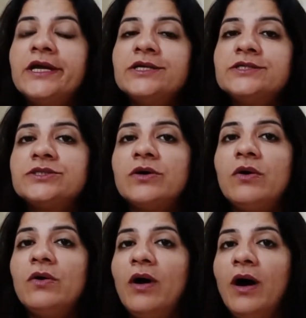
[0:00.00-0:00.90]

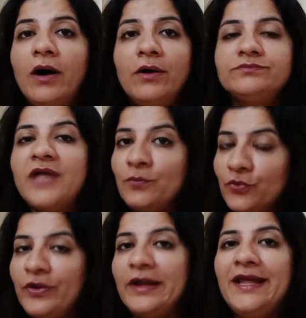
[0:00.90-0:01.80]
So that would
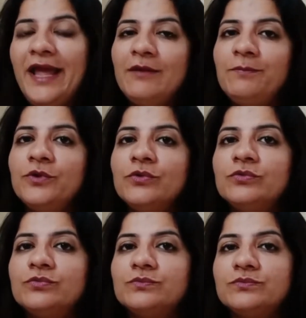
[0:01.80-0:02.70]
really help you
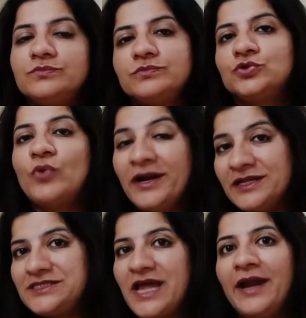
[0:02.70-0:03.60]
to
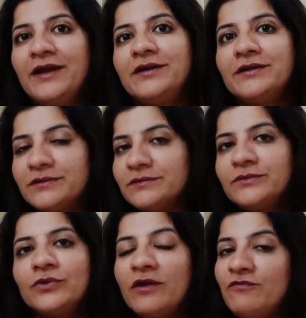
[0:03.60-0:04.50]
understand
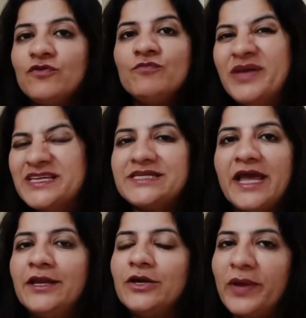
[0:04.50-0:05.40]
if you missed
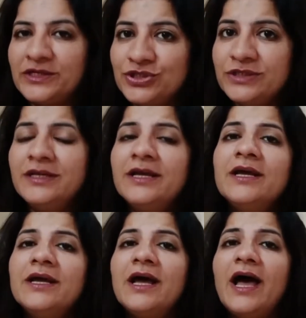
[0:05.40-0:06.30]
any question.
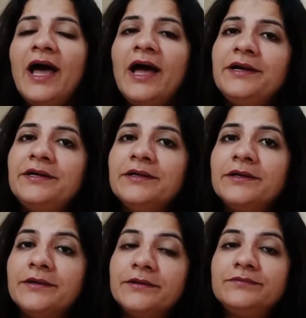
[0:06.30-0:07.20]
And
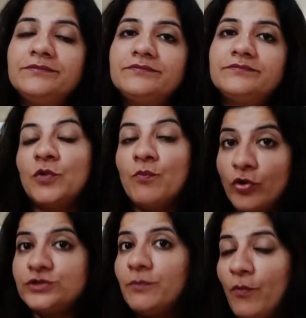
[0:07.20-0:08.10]
the
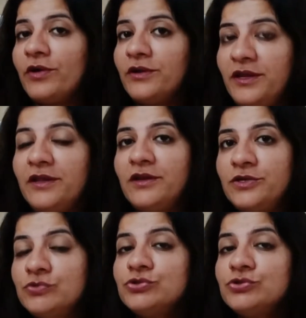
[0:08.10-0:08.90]
most important thing that you